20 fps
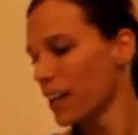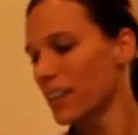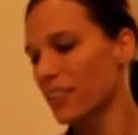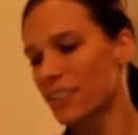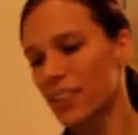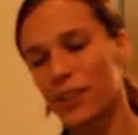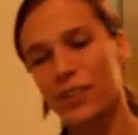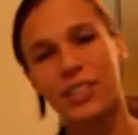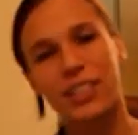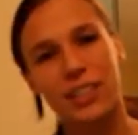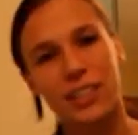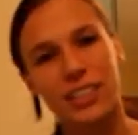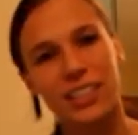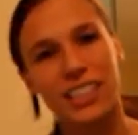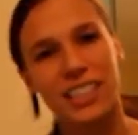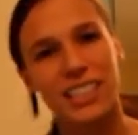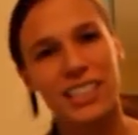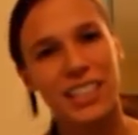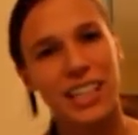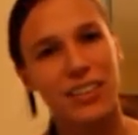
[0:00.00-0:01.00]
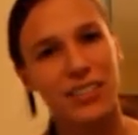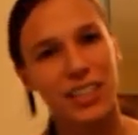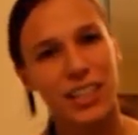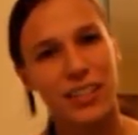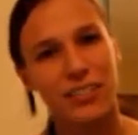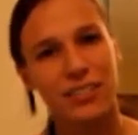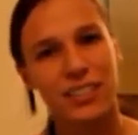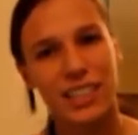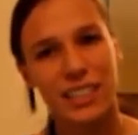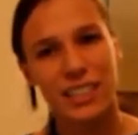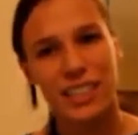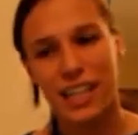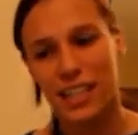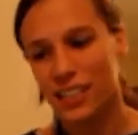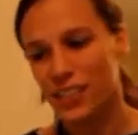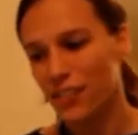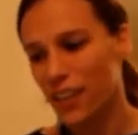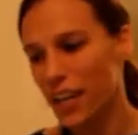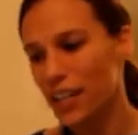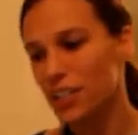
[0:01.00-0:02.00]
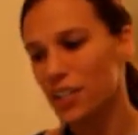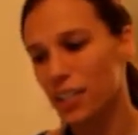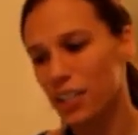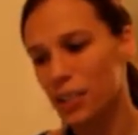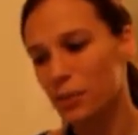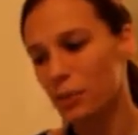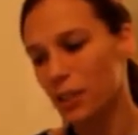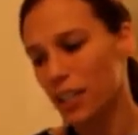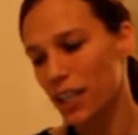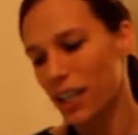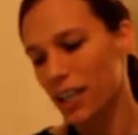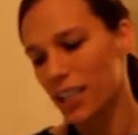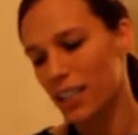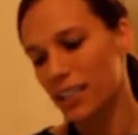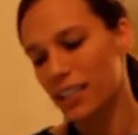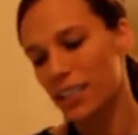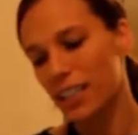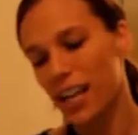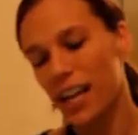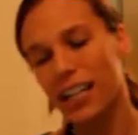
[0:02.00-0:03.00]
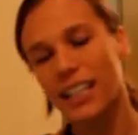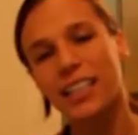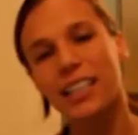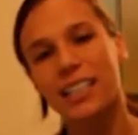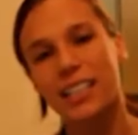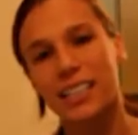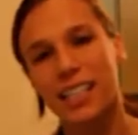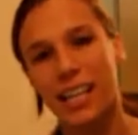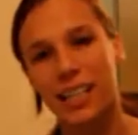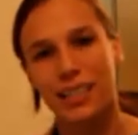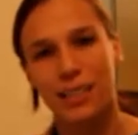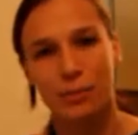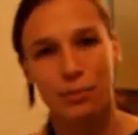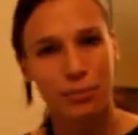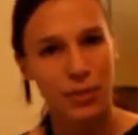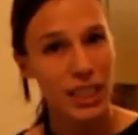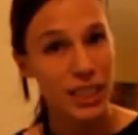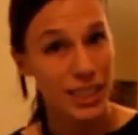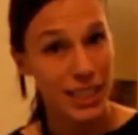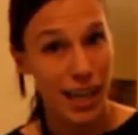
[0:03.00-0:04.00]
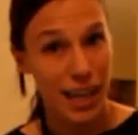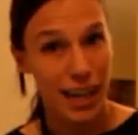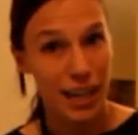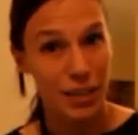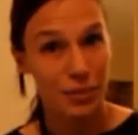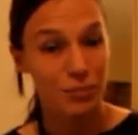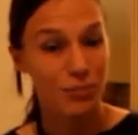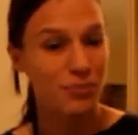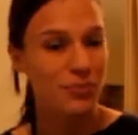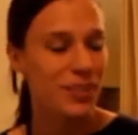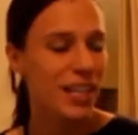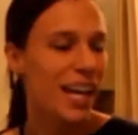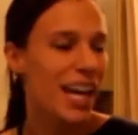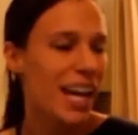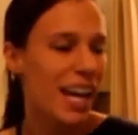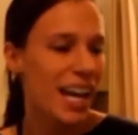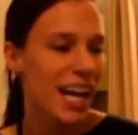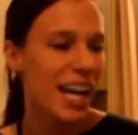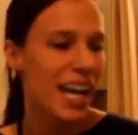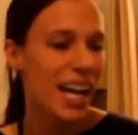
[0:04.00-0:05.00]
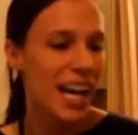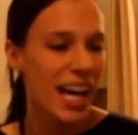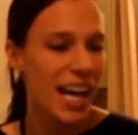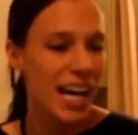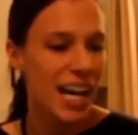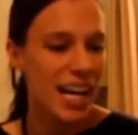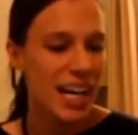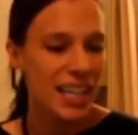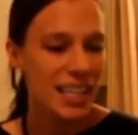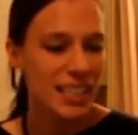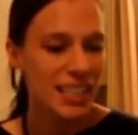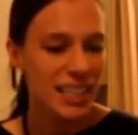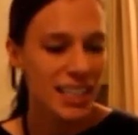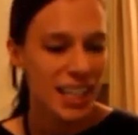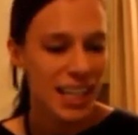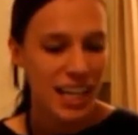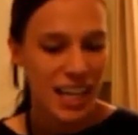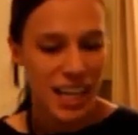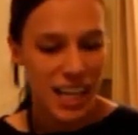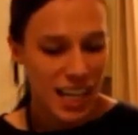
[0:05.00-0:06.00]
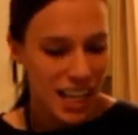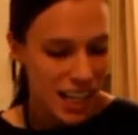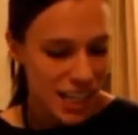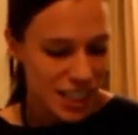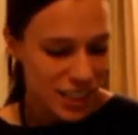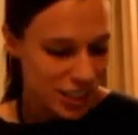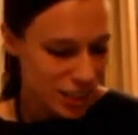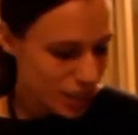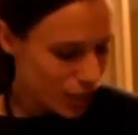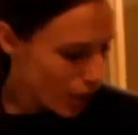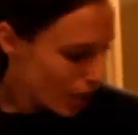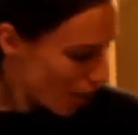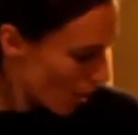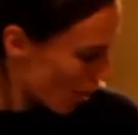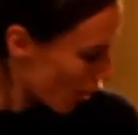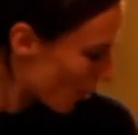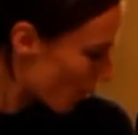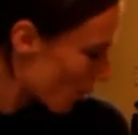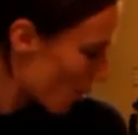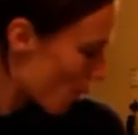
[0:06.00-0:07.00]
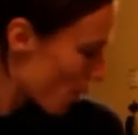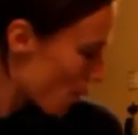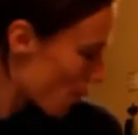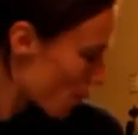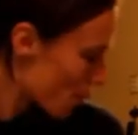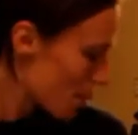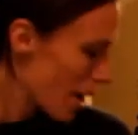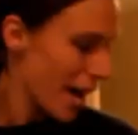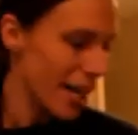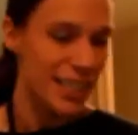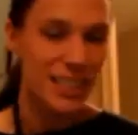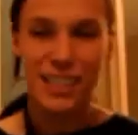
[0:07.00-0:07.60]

there's this level of dissatisfaction is because I need to take some me time. And so my